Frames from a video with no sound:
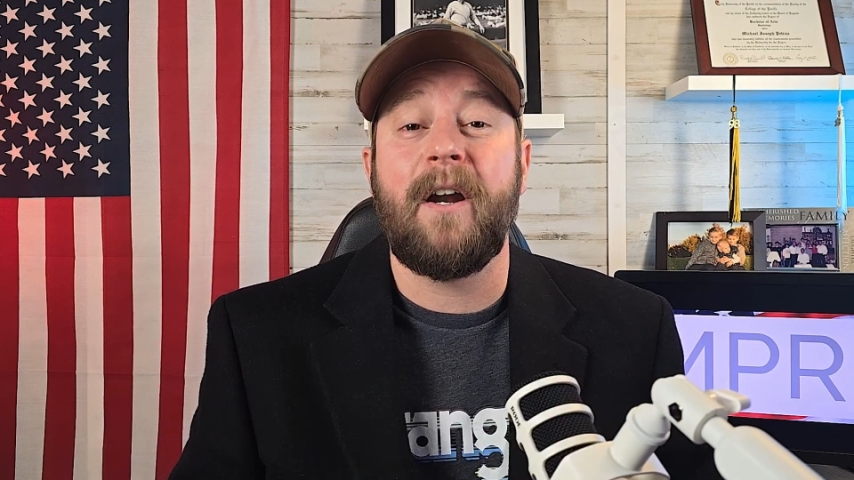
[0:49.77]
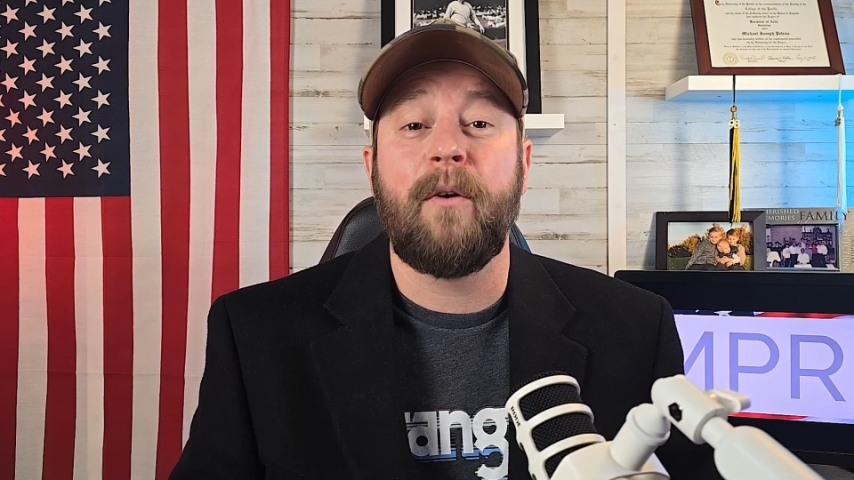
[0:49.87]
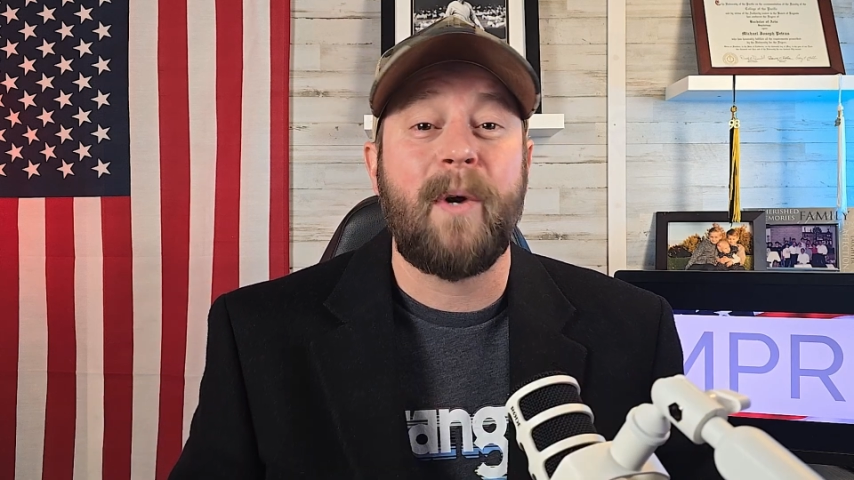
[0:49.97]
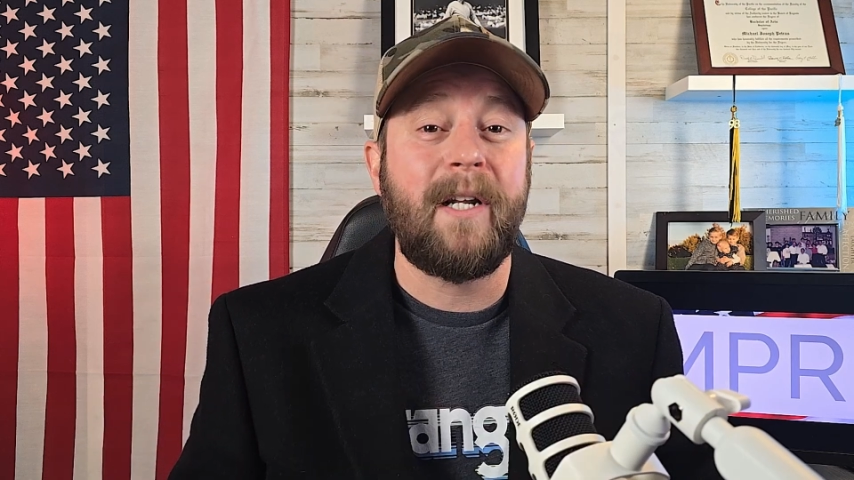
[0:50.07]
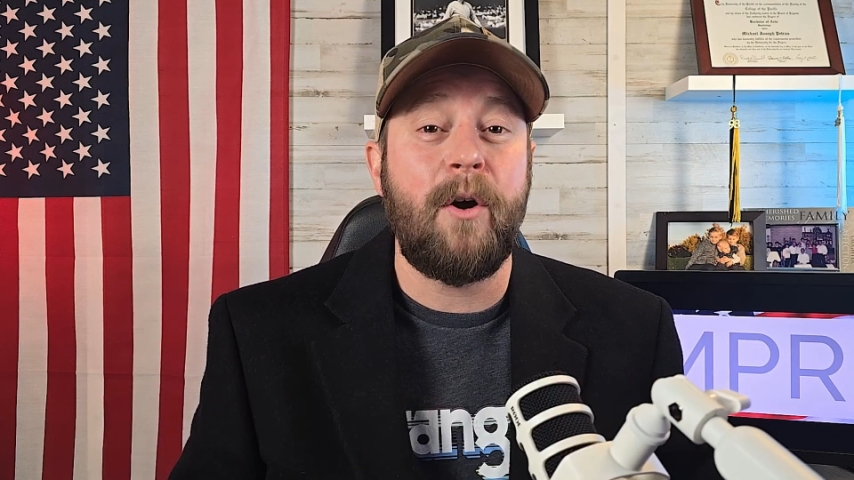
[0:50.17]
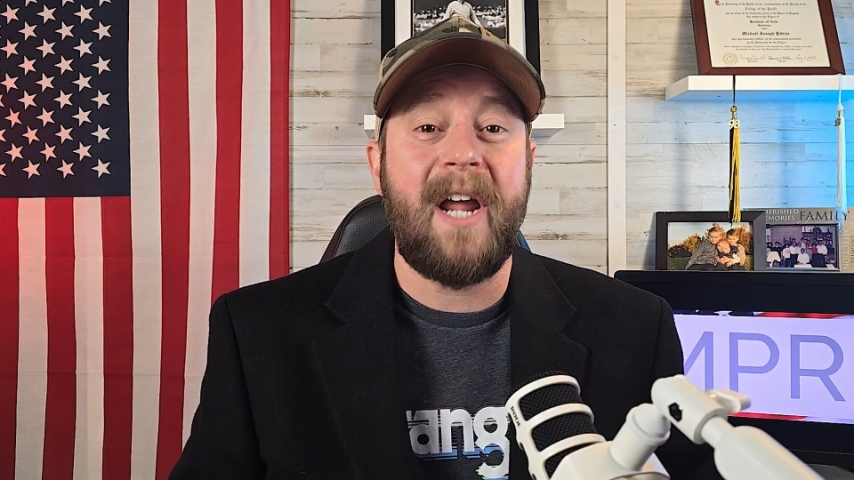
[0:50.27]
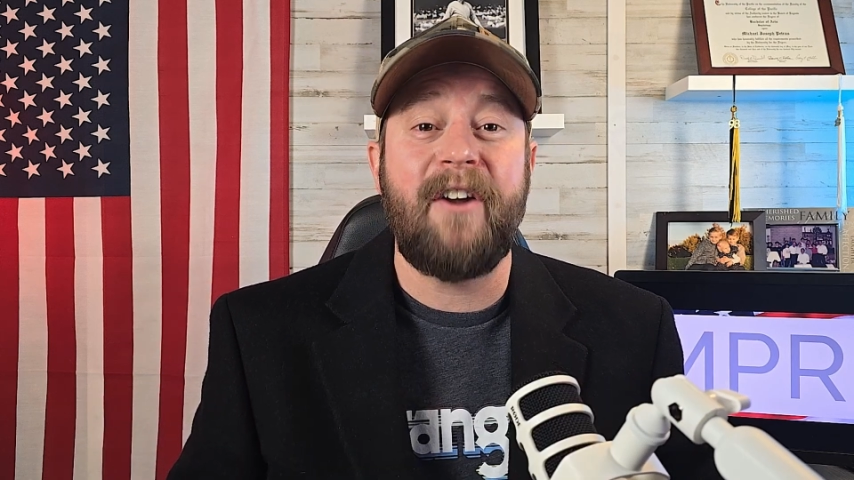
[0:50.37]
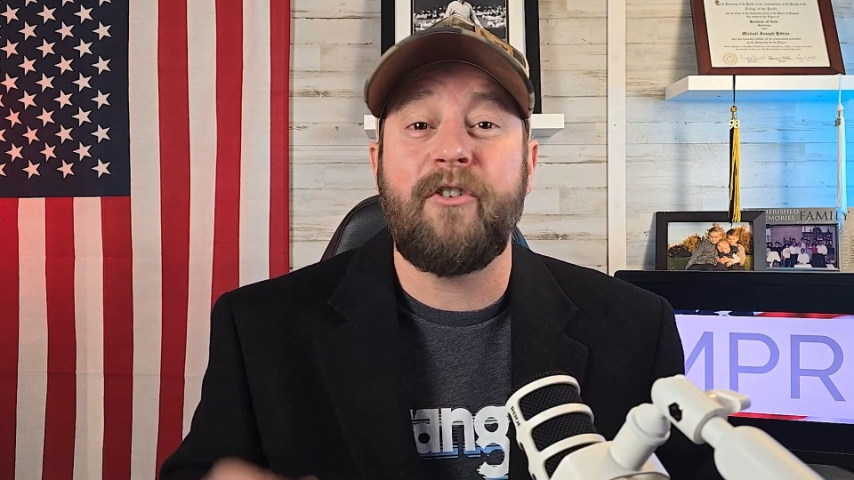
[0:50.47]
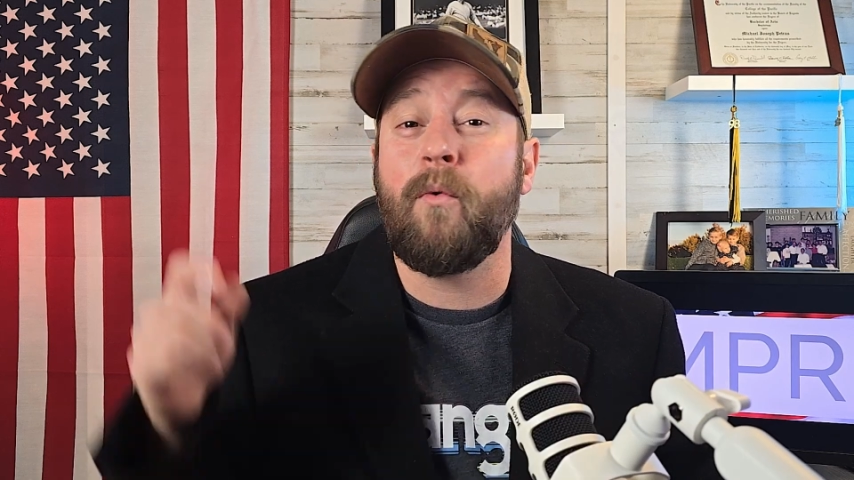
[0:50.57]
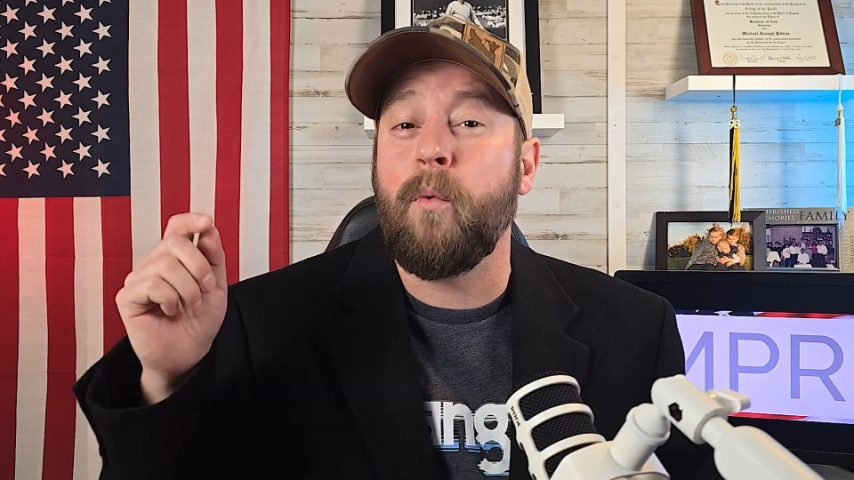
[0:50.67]

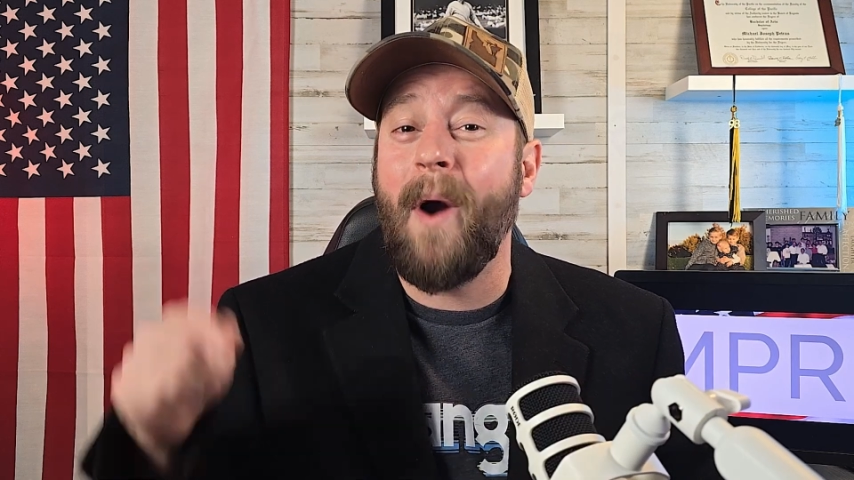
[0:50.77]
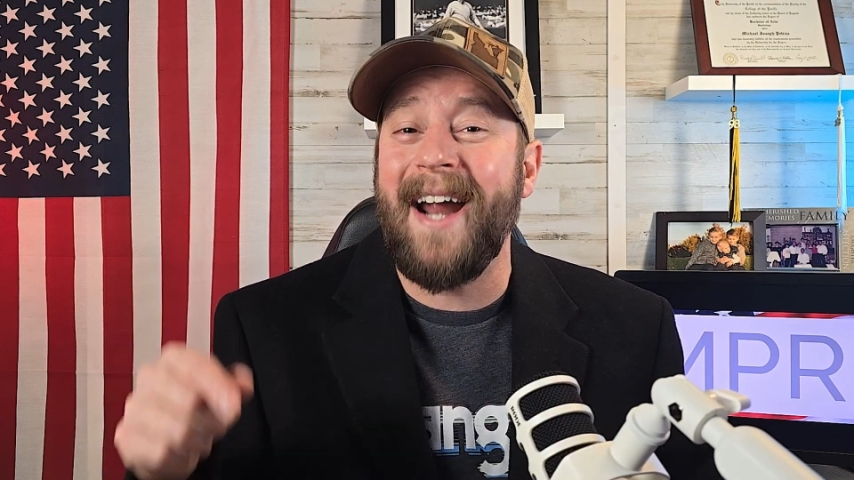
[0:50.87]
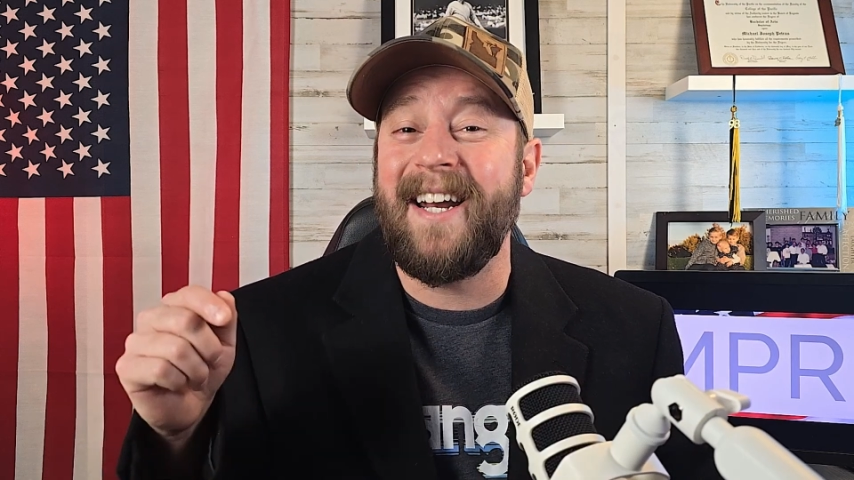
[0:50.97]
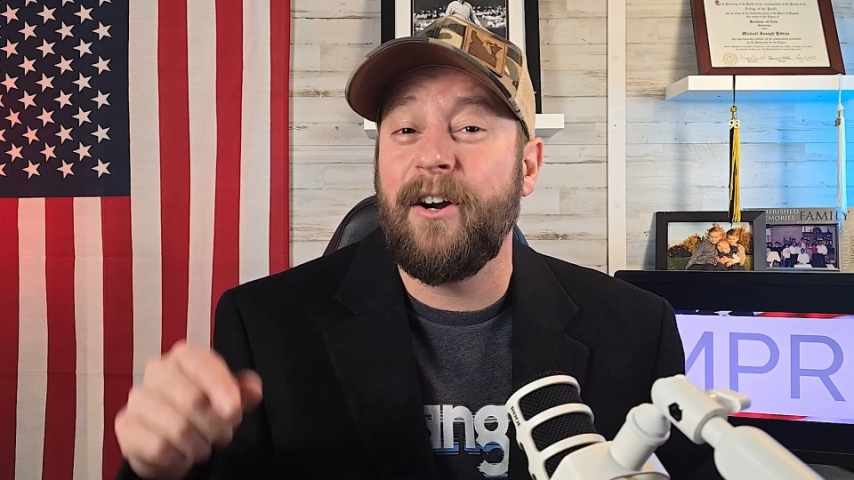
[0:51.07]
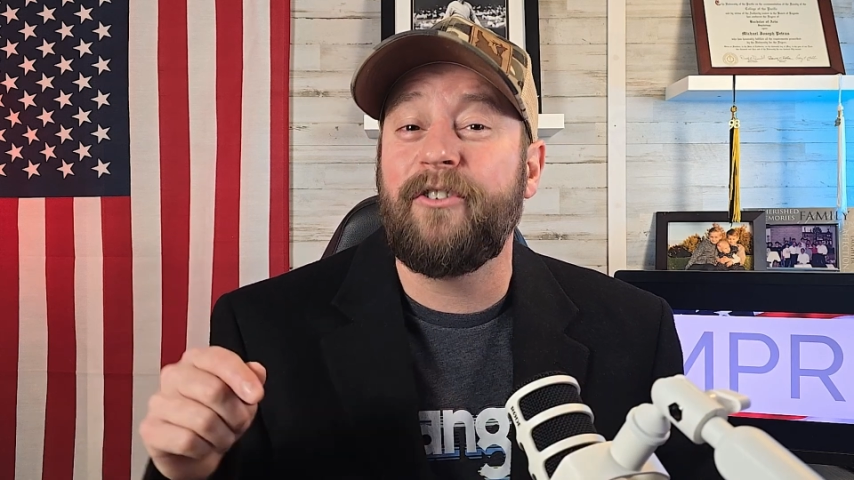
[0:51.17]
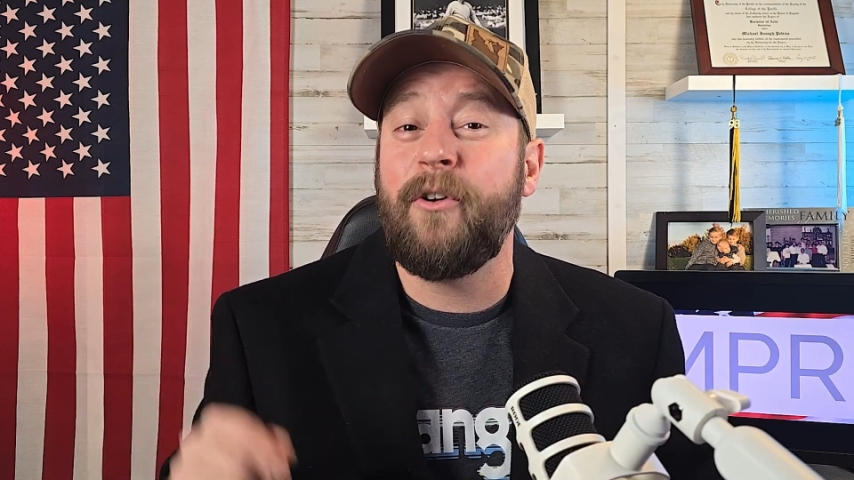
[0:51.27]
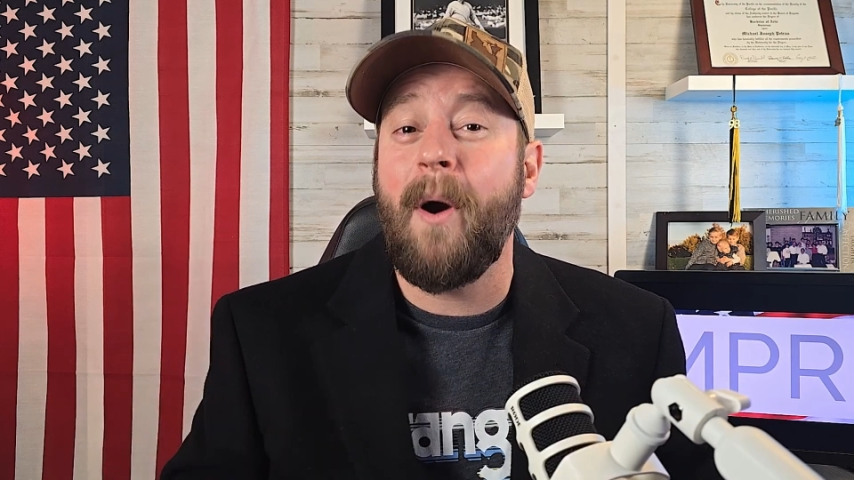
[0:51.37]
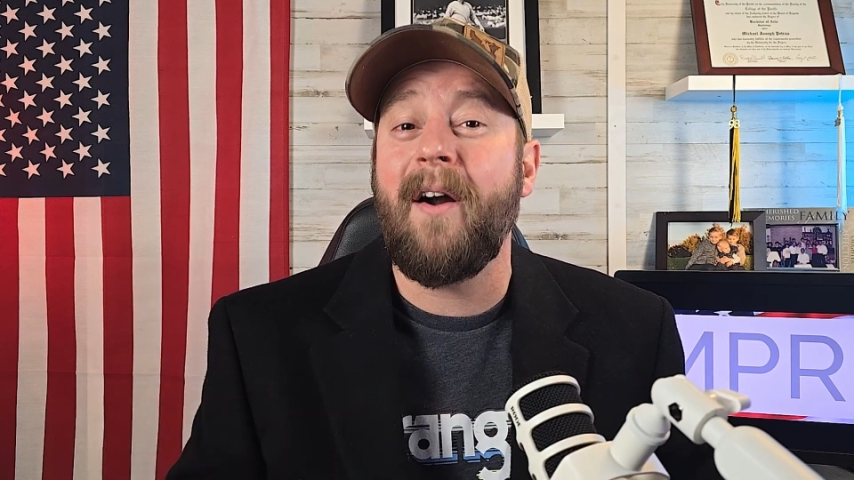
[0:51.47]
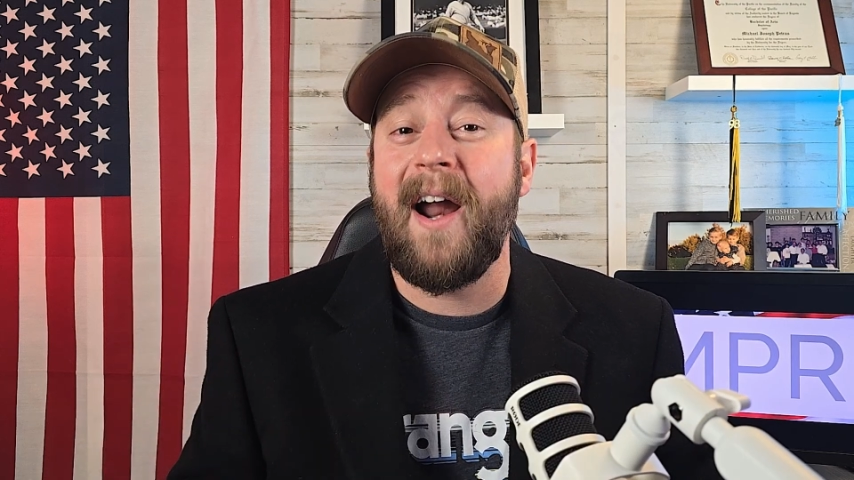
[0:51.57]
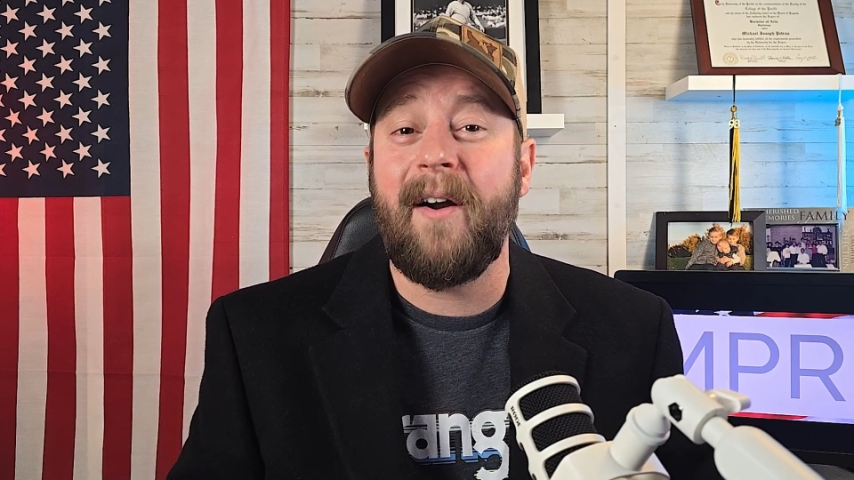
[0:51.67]
relocation right here to
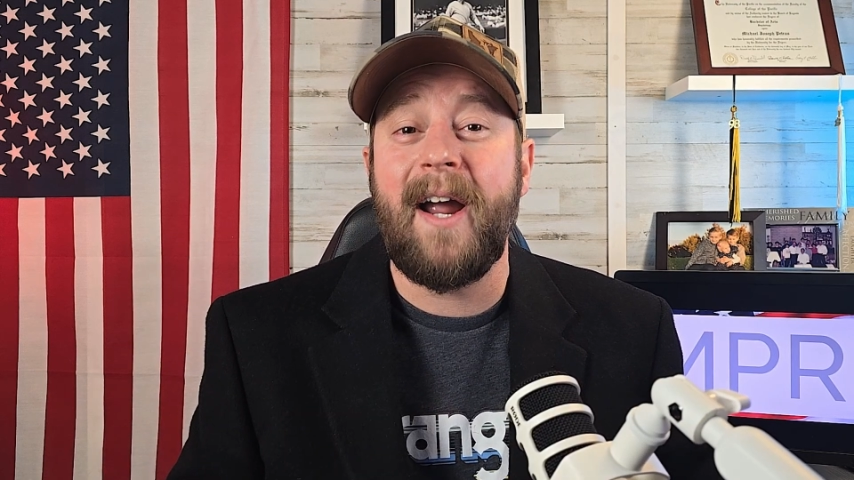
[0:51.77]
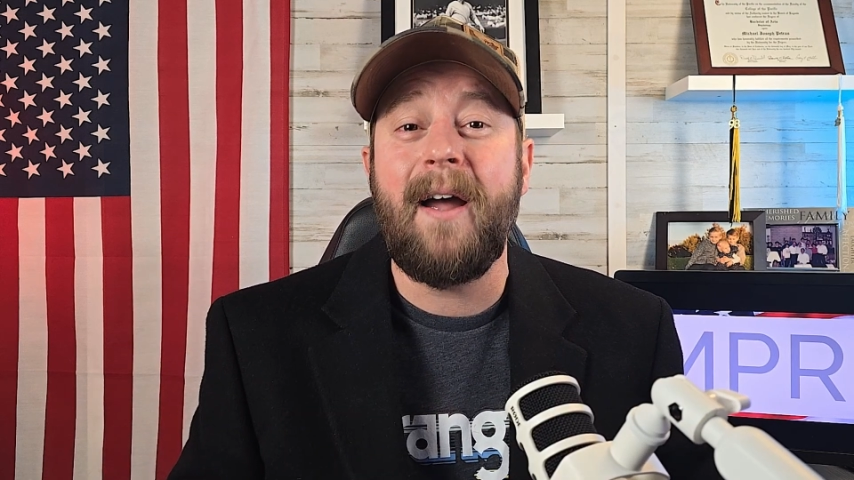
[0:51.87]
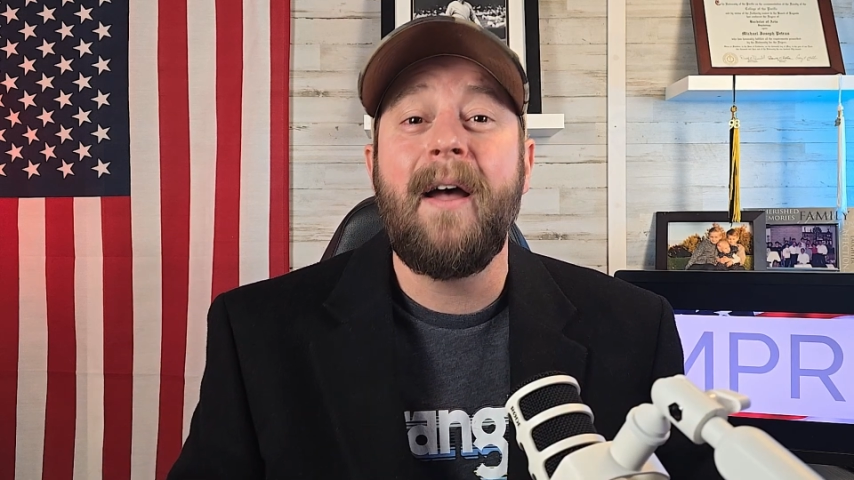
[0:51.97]
our area,